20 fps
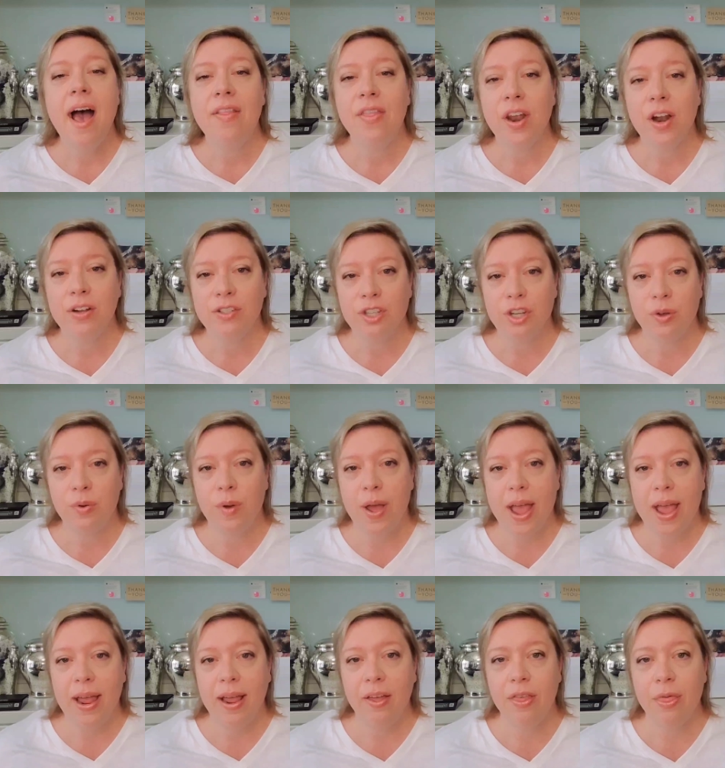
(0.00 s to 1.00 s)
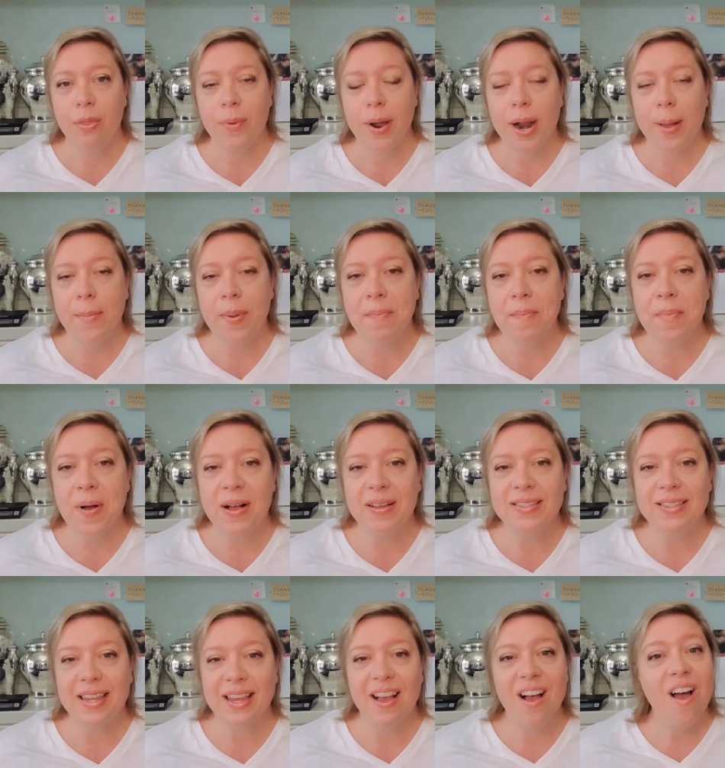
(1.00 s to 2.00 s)
And then I'll do a ThredUp
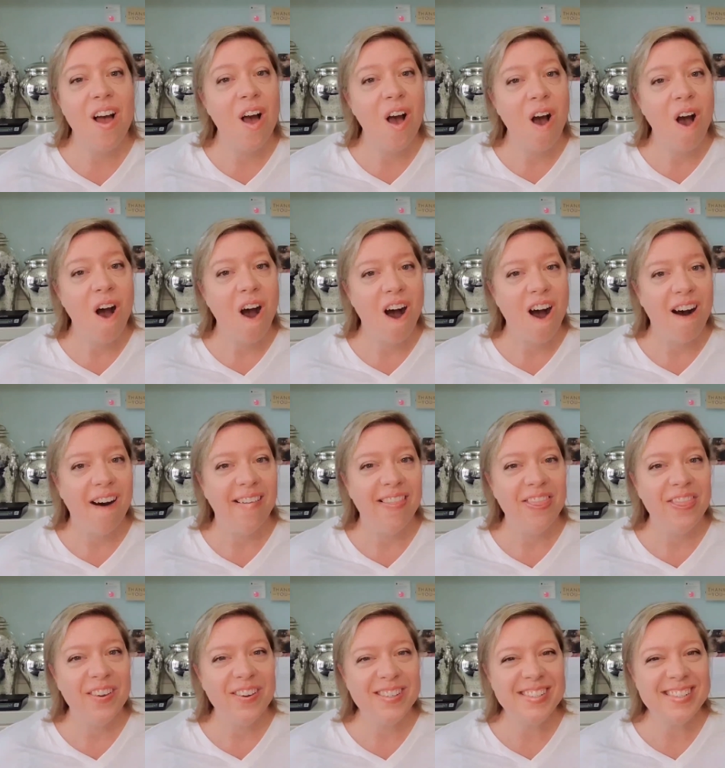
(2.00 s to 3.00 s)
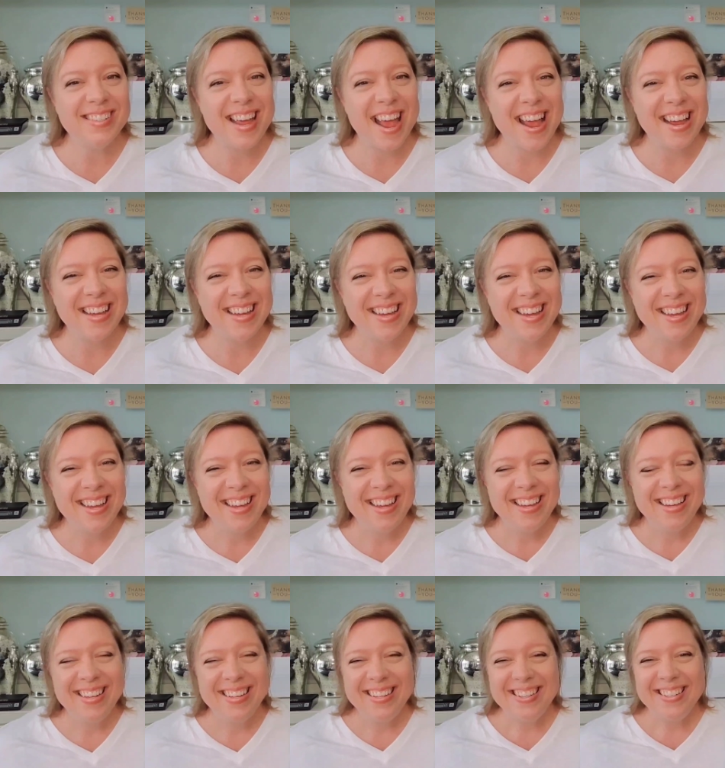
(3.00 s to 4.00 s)
unboxing on Thursday.
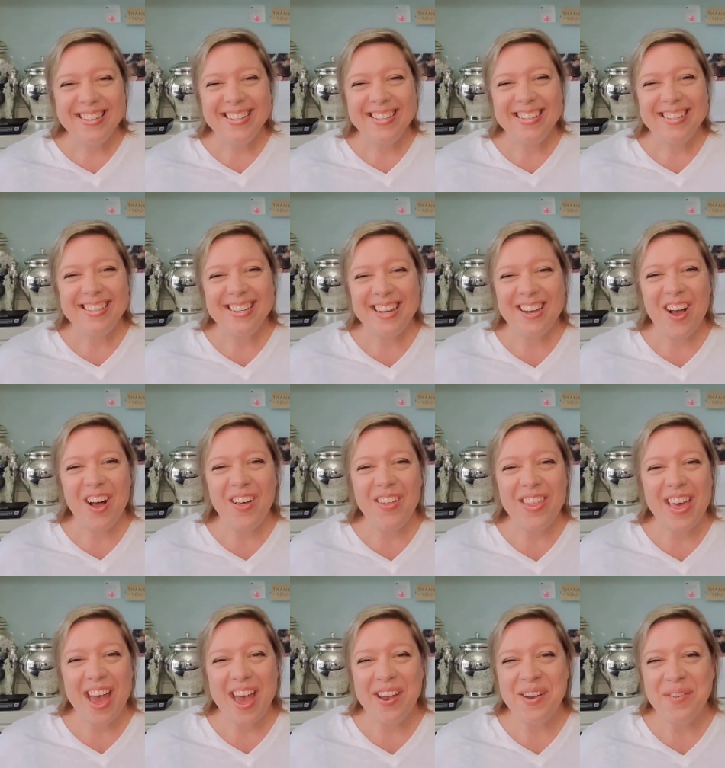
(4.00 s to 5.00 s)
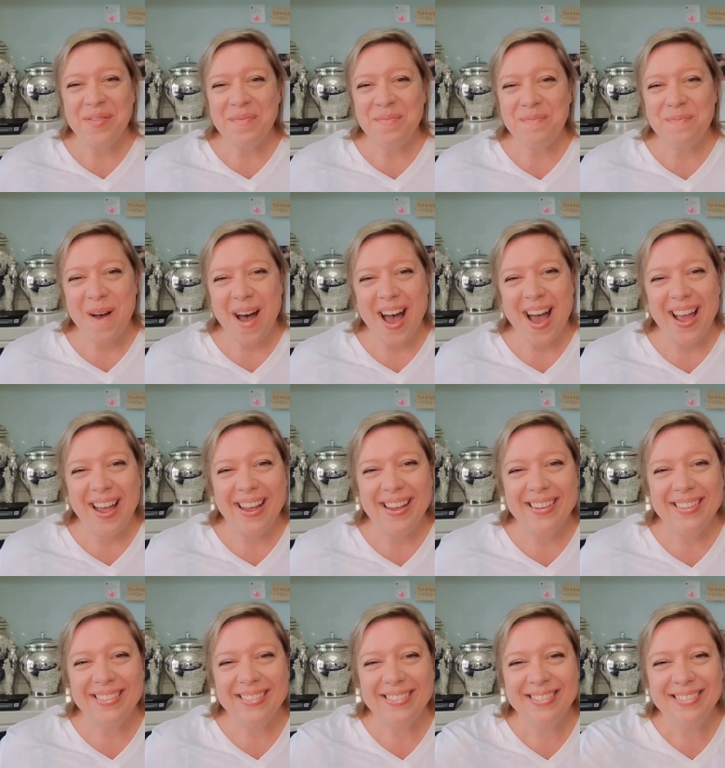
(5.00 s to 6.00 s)
See y'all then.
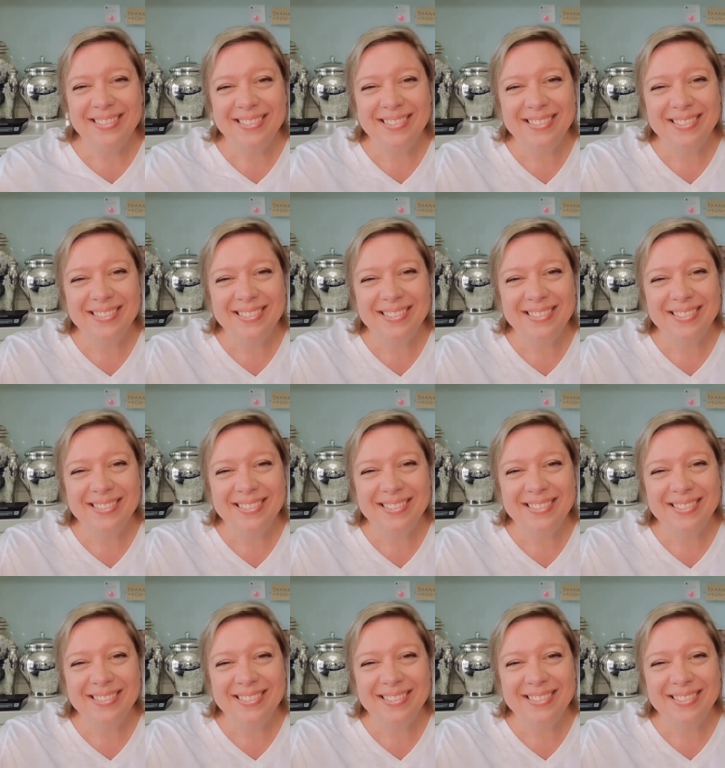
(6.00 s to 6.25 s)
Bye.